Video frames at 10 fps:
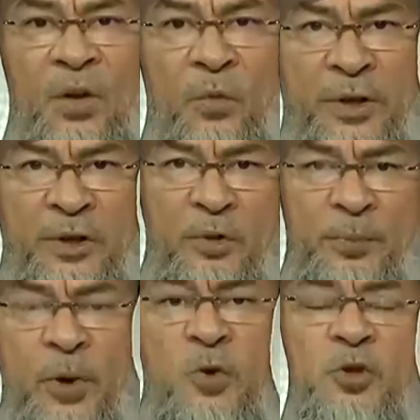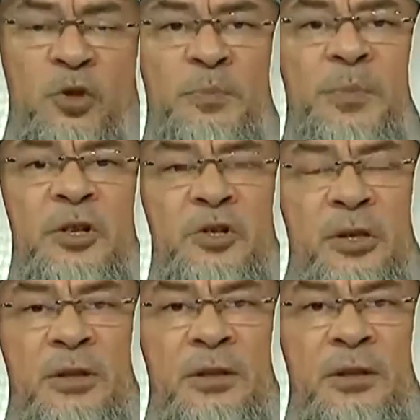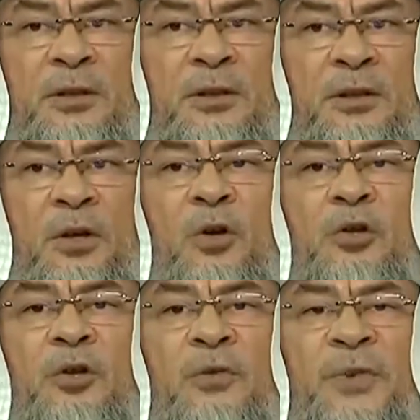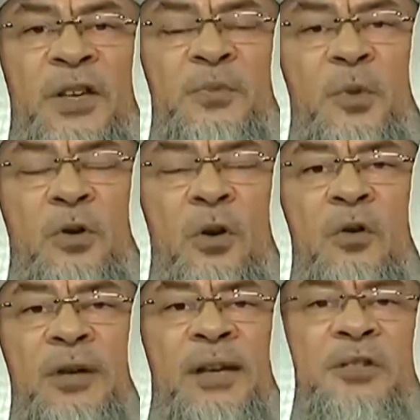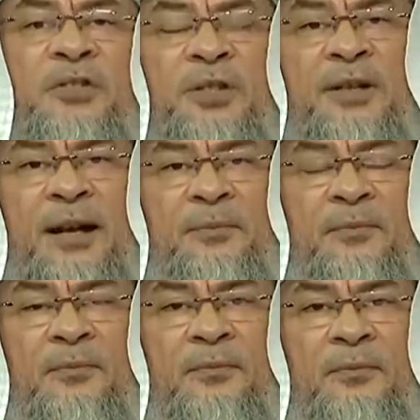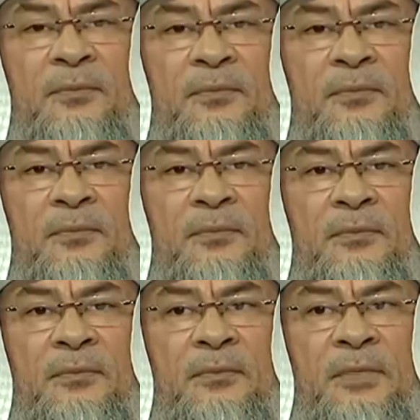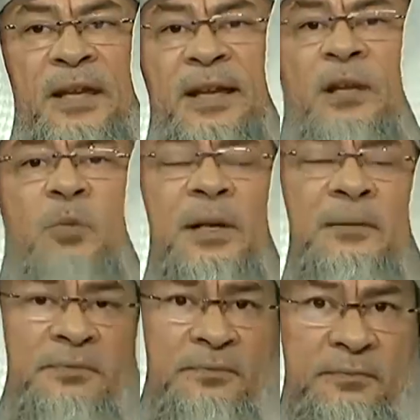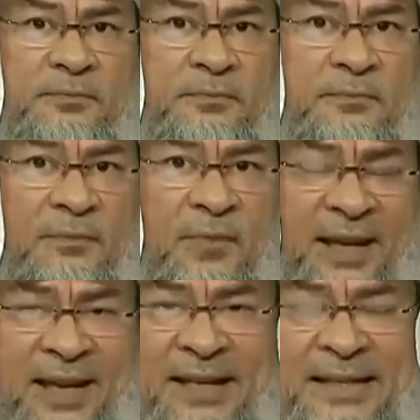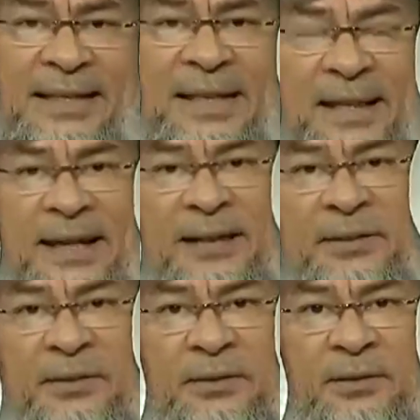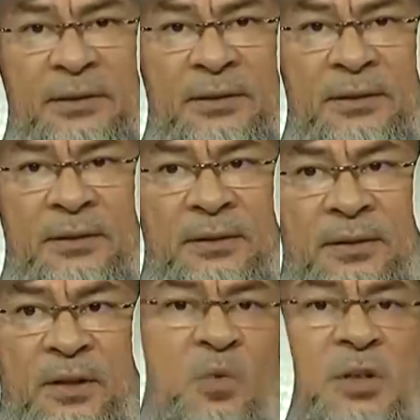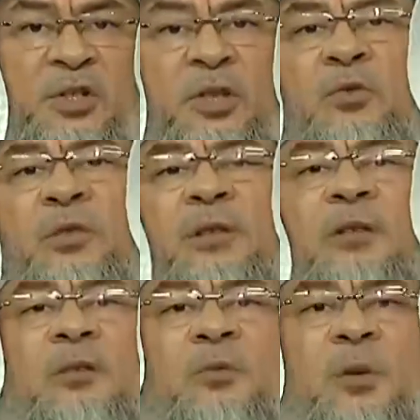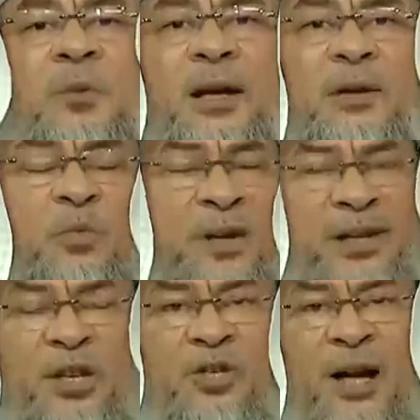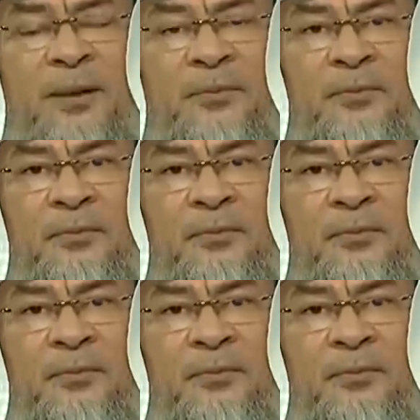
When you post your picture on your Facebook or Instagram and anyone can see that, then what's the ruling? Why wear hijab?